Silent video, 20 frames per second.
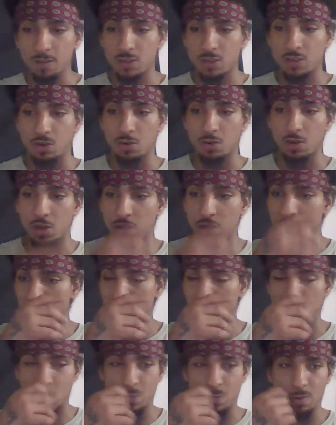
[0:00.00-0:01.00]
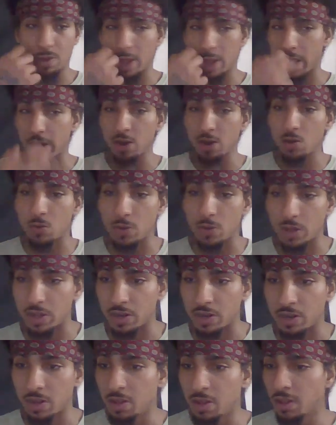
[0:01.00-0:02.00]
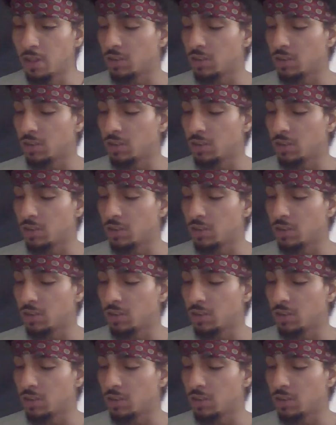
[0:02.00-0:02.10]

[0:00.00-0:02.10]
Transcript: So does heroin.